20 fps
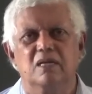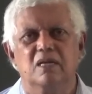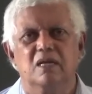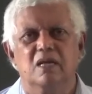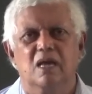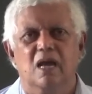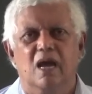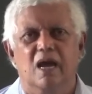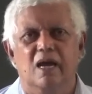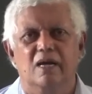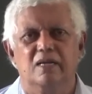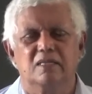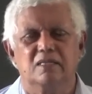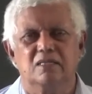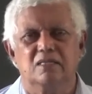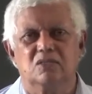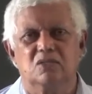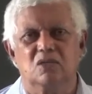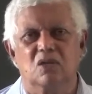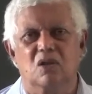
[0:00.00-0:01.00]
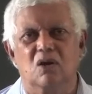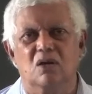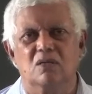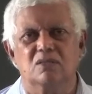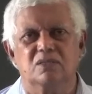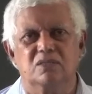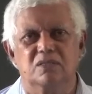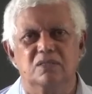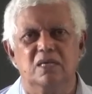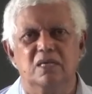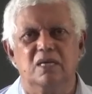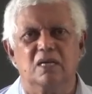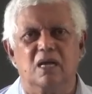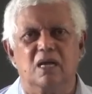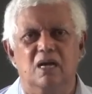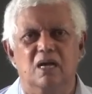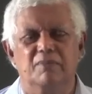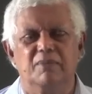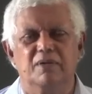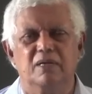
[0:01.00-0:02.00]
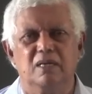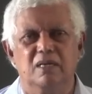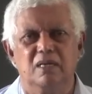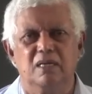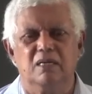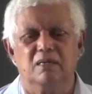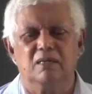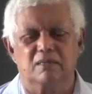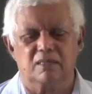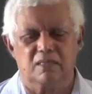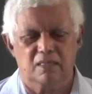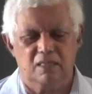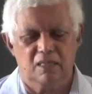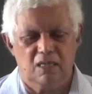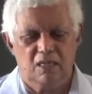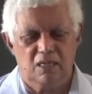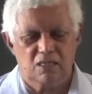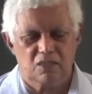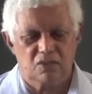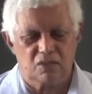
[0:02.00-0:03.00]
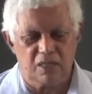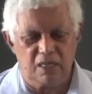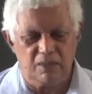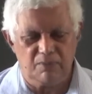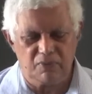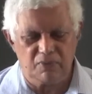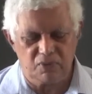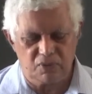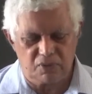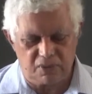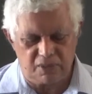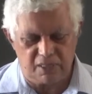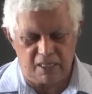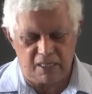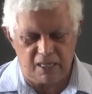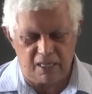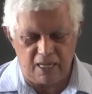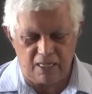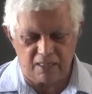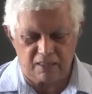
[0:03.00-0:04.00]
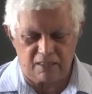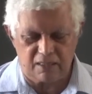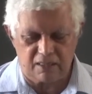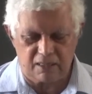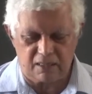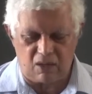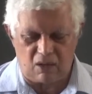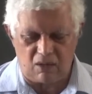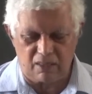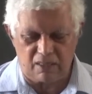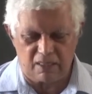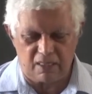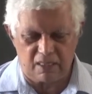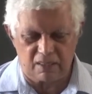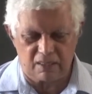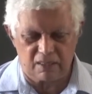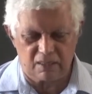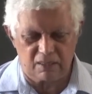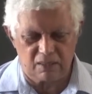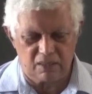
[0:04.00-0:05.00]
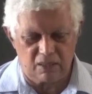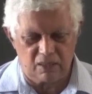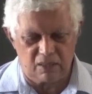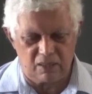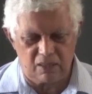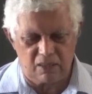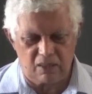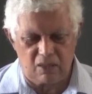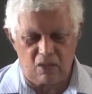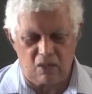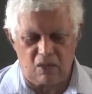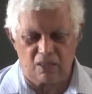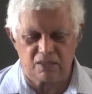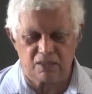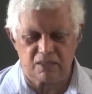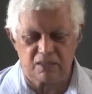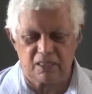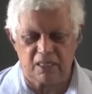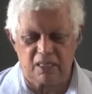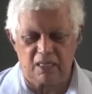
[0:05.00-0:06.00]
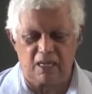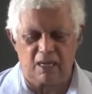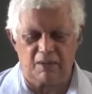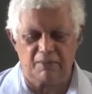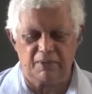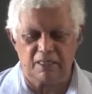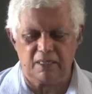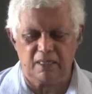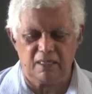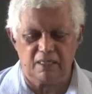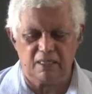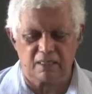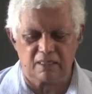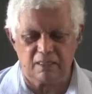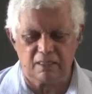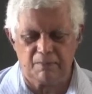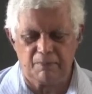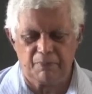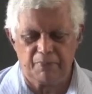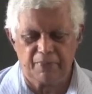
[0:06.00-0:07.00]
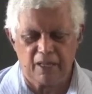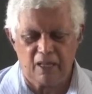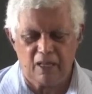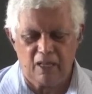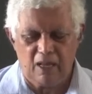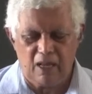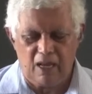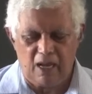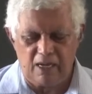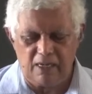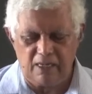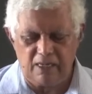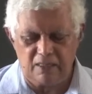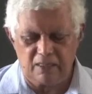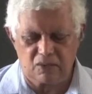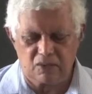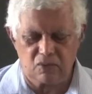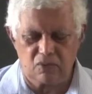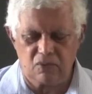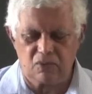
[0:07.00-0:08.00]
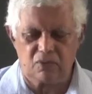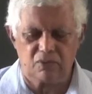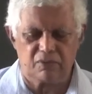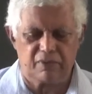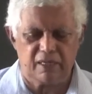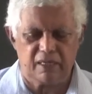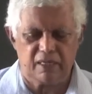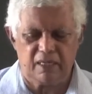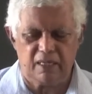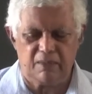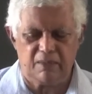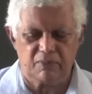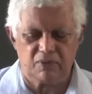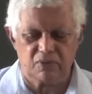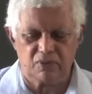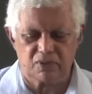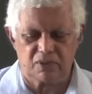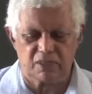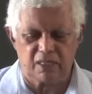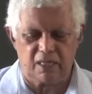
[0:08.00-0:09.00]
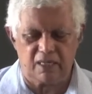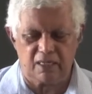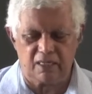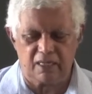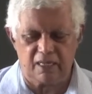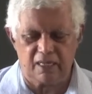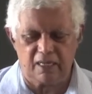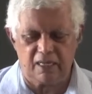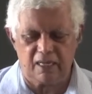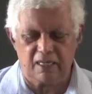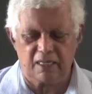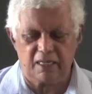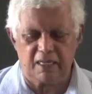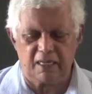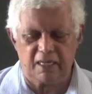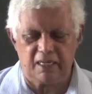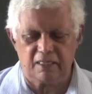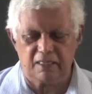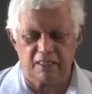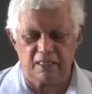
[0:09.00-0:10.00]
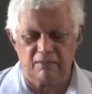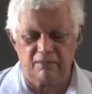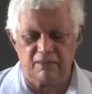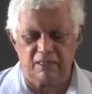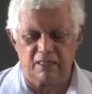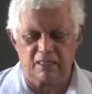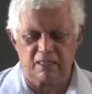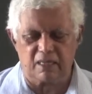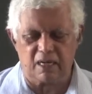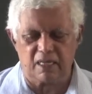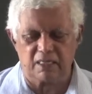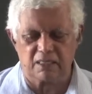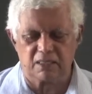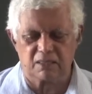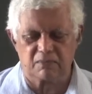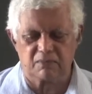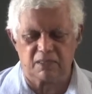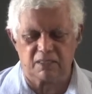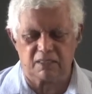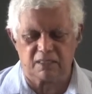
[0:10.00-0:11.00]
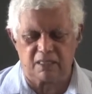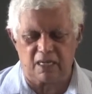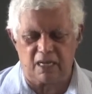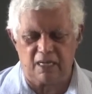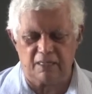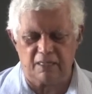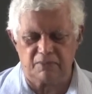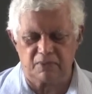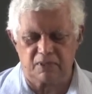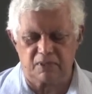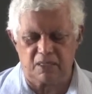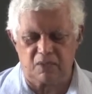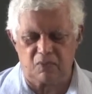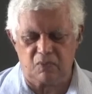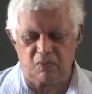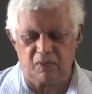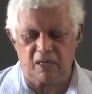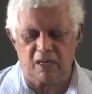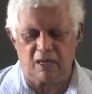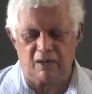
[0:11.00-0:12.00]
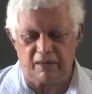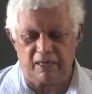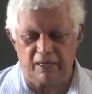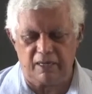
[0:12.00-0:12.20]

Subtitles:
And it's the Lord's day coming nearer. So Hebrews 10 has this context, the Lord's day coming nearer. And it is good to read Hebrews 10 again and again till we grasp the times that we are in.